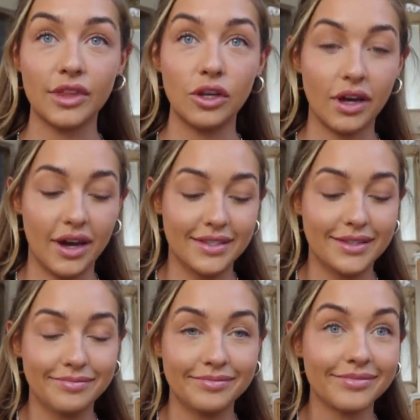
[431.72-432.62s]
you
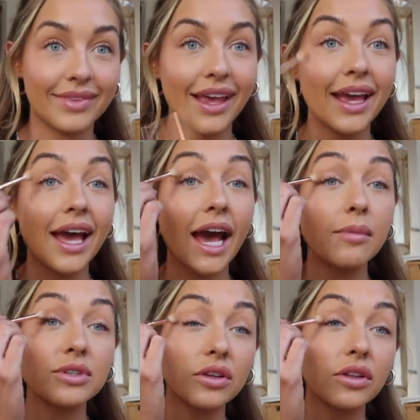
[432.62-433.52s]
guys
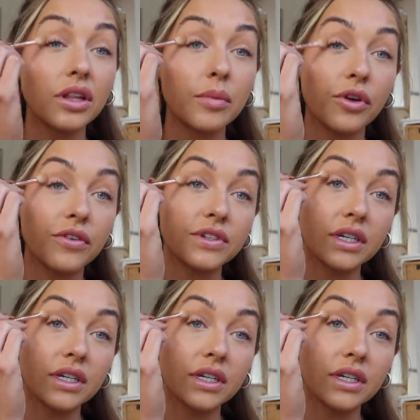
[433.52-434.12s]
absolutely proved